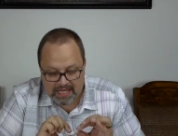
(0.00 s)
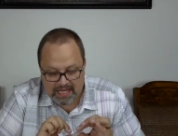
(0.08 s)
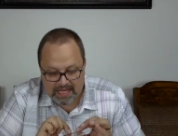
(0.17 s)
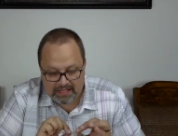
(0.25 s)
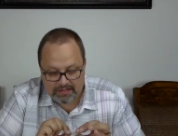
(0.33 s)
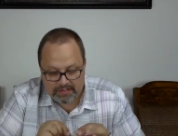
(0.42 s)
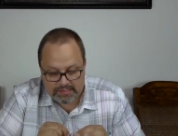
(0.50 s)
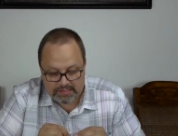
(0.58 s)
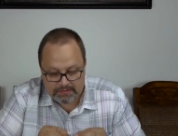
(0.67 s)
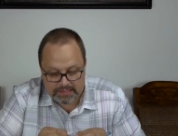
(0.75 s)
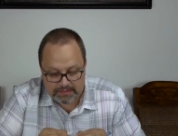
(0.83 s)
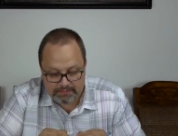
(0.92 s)
and they're
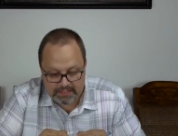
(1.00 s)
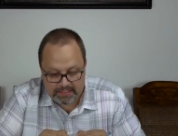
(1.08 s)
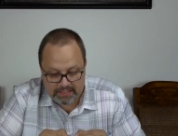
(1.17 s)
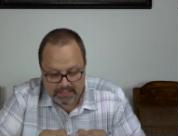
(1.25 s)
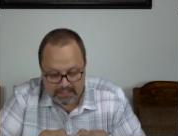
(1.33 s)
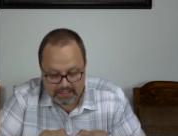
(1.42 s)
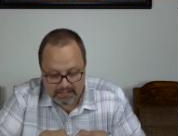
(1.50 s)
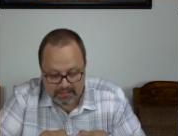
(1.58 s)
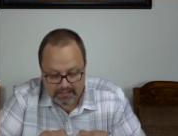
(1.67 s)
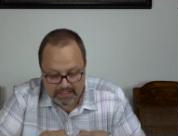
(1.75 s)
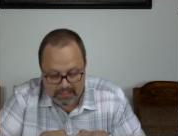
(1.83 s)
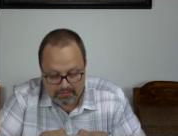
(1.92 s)
suspended
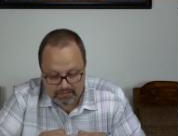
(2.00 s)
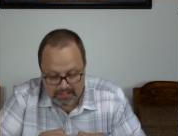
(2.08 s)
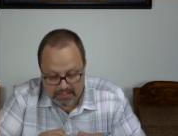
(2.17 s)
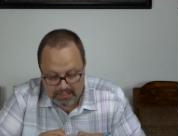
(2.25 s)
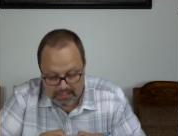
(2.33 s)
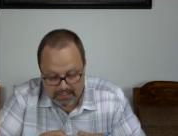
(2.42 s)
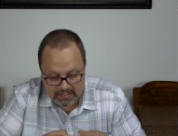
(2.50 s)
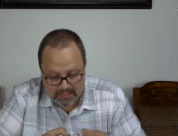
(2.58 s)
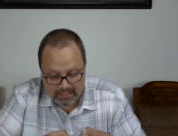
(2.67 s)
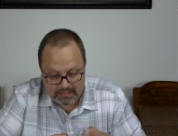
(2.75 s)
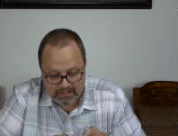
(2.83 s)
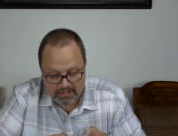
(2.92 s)
in liquid.
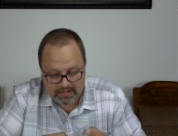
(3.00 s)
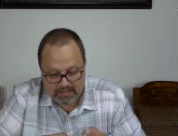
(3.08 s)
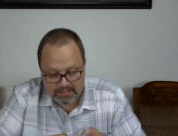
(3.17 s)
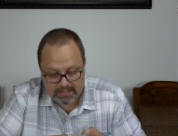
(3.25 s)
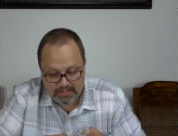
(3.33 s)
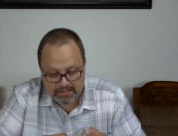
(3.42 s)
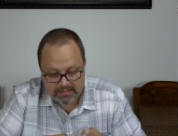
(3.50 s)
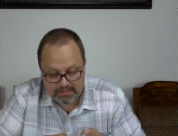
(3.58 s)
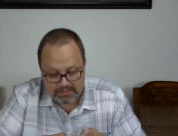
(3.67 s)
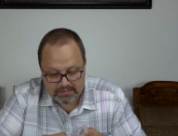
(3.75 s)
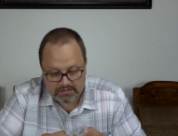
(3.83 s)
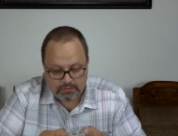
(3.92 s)
Uh, they're kind of like
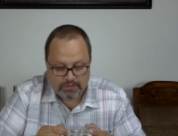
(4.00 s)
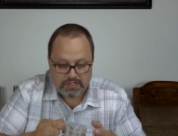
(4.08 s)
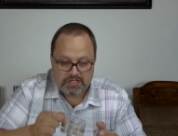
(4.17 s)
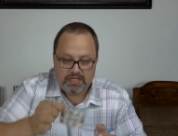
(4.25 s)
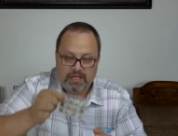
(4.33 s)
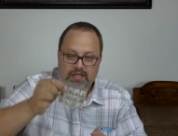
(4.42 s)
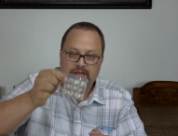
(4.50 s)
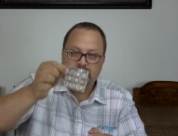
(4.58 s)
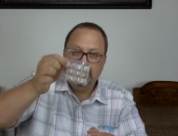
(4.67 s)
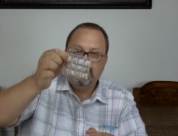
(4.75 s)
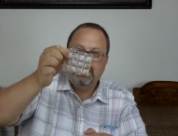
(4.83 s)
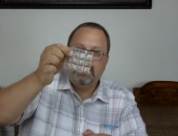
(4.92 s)
squishy.
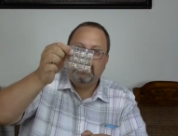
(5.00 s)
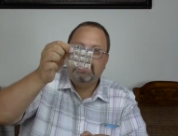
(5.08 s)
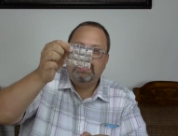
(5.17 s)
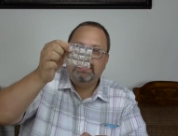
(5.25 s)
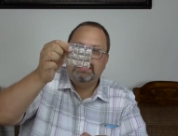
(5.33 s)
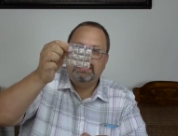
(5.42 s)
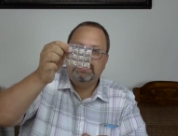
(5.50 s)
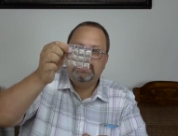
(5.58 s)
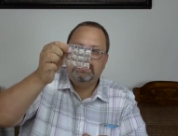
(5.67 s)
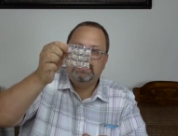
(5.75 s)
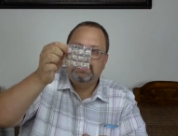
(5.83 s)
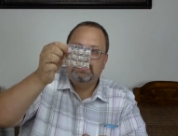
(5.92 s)
I think these